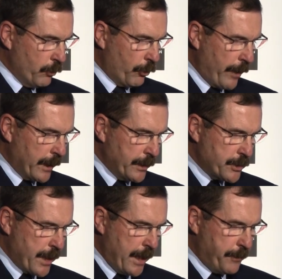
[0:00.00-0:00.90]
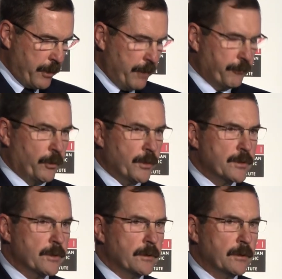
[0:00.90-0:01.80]
will greatly shape their
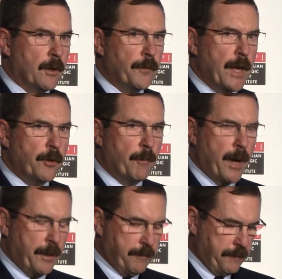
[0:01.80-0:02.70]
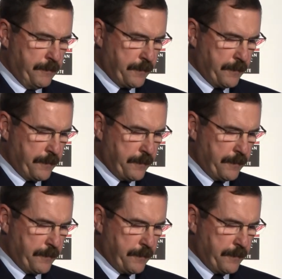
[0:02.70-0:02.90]
influence on the air domain.